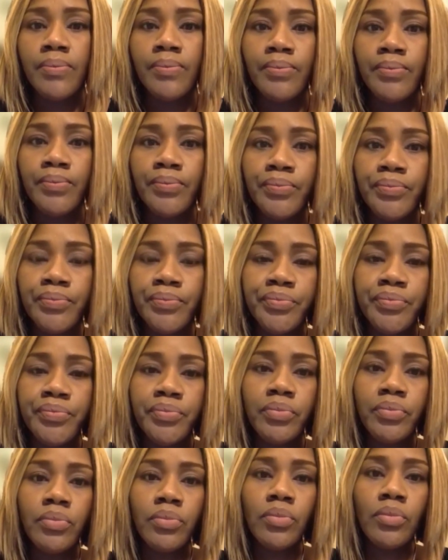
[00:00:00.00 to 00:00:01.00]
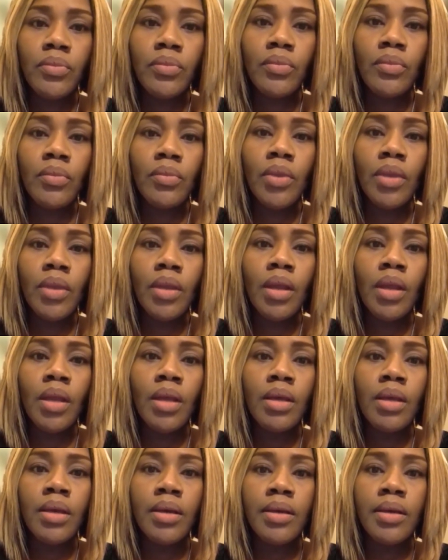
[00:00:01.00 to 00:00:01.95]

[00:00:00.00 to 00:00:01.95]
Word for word: can you clarify what that means?